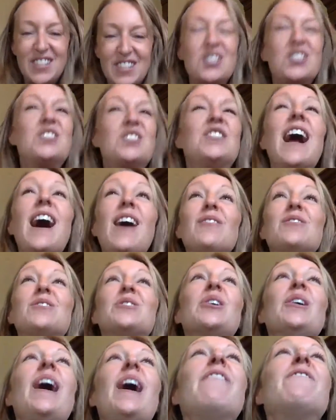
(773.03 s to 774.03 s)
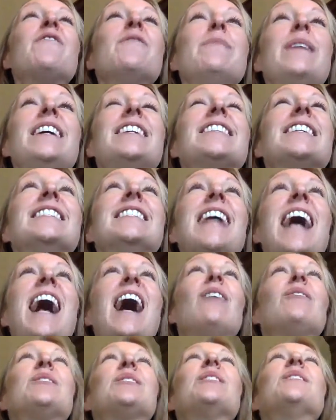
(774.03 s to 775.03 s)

shout your affirmations out to